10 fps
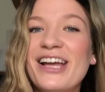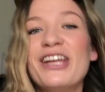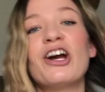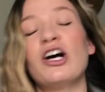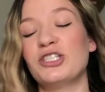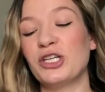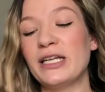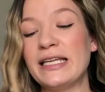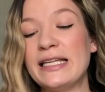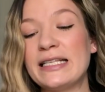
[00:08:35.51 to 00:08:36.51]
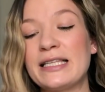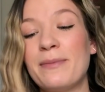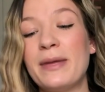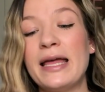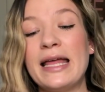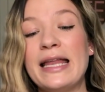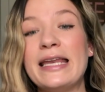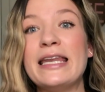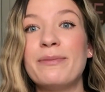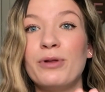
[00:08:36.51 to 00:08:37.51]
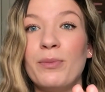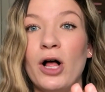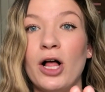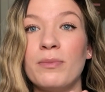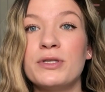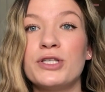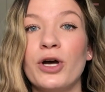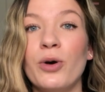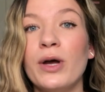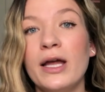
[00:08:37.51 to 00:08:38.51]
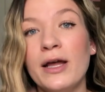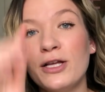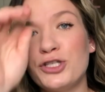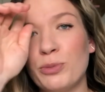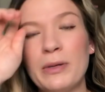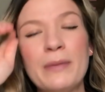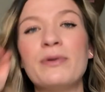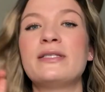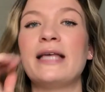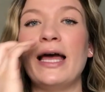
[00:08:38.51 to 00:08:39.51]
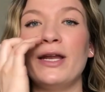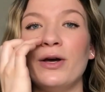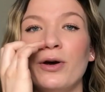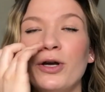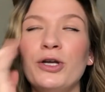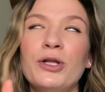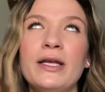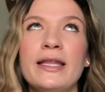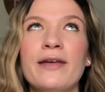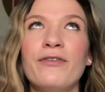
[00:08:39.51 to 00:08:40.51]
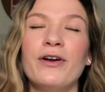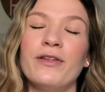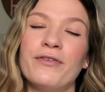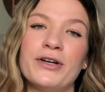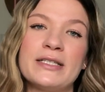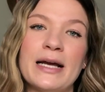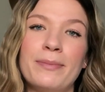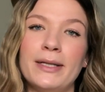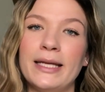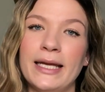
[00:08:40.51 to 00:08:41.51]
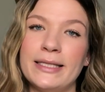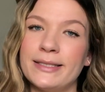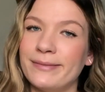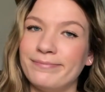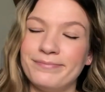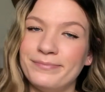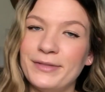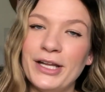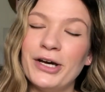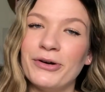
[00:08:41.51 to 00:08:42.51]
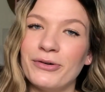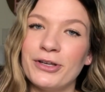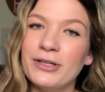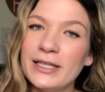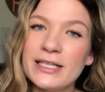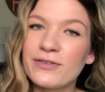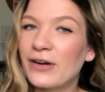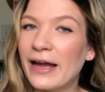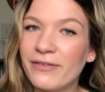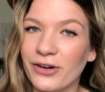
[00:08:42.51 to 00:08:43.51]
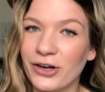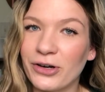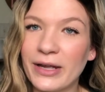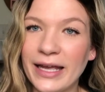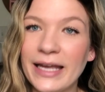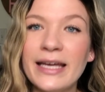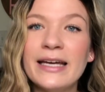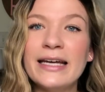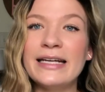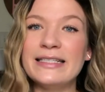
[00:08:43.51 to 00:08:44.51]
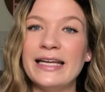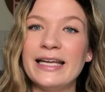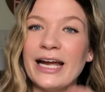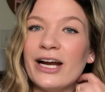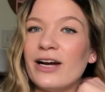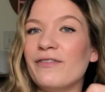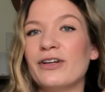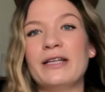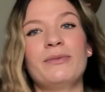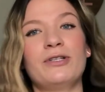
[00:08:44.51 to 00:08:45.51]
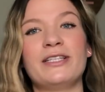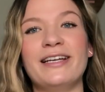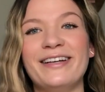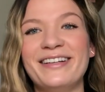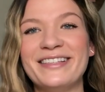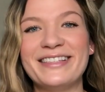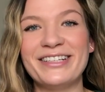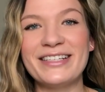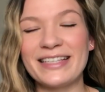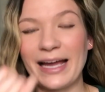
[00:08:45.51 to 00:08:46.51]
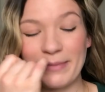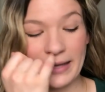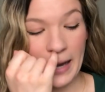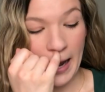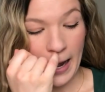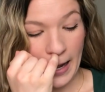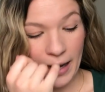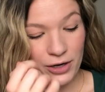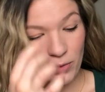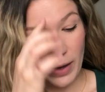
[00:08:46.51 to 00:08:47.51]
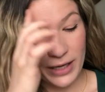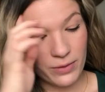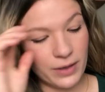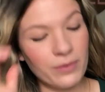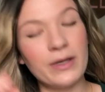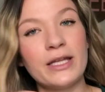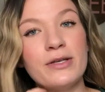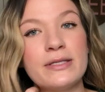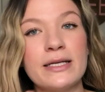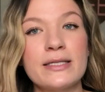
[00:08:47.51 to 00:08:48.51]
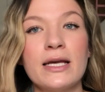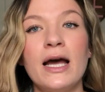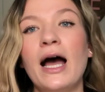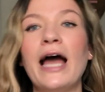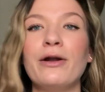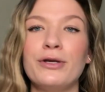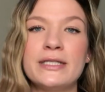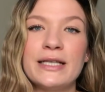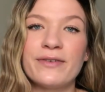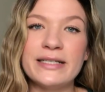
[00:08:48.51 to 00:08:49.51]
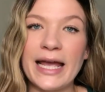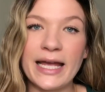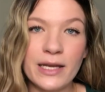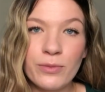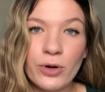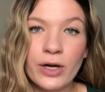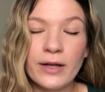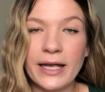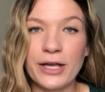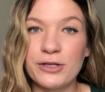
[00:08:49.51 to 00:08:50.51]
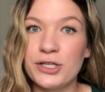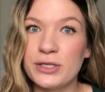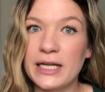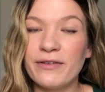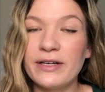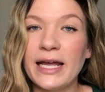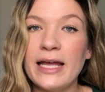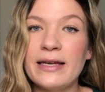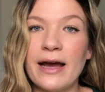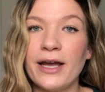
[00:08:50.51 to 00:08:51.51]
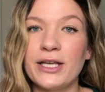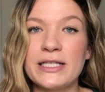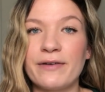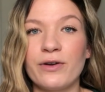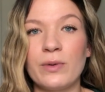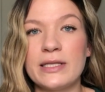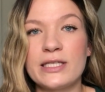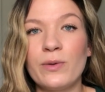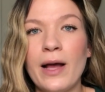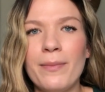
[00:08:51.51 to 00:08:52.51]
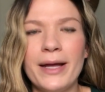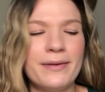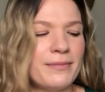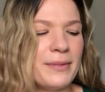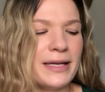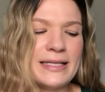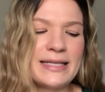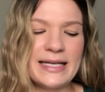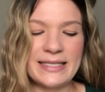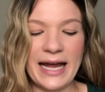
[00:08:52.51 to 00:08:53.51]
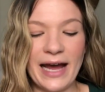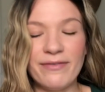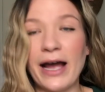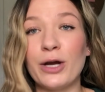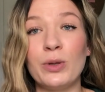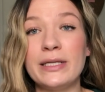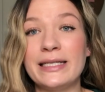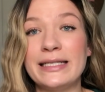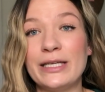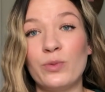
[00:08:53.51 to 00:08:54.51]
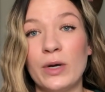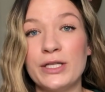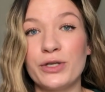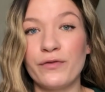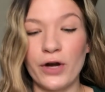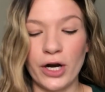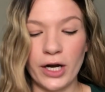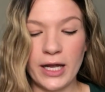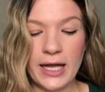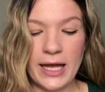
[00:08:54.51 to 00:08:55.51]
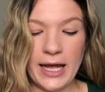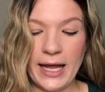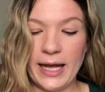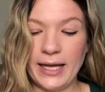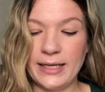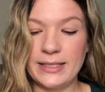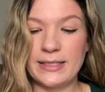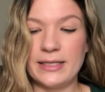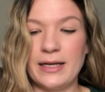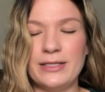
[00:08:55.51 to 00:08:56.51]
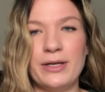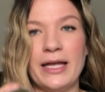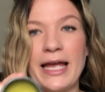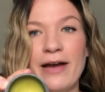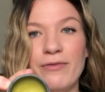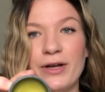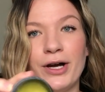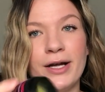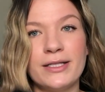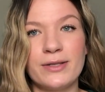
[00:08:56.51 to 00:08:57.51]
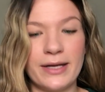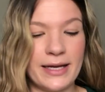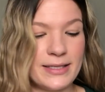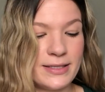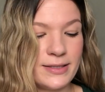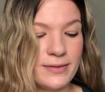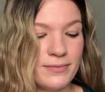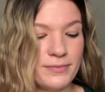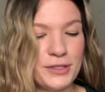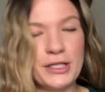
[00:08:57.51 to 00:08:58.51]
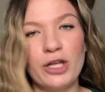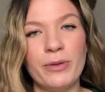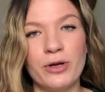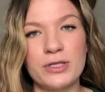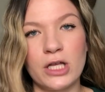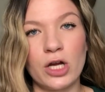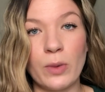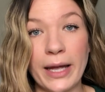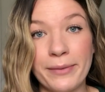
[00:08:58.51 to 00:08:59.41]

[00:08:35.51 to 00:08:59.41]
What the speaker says: You're also going to need some nipple balm. So many people said, oh, you only need that for the first couple of days. No, you need this forever, okay? Take care of your nipples. Seriously, I don't know why you wouldn't want to use this. I don't use this every day anymore. I used to use it every day. Now I use it every once in a while, but it's nice to have. I only did need one so far, and it's only halfway gone. So I guess just a little bit goes a long way,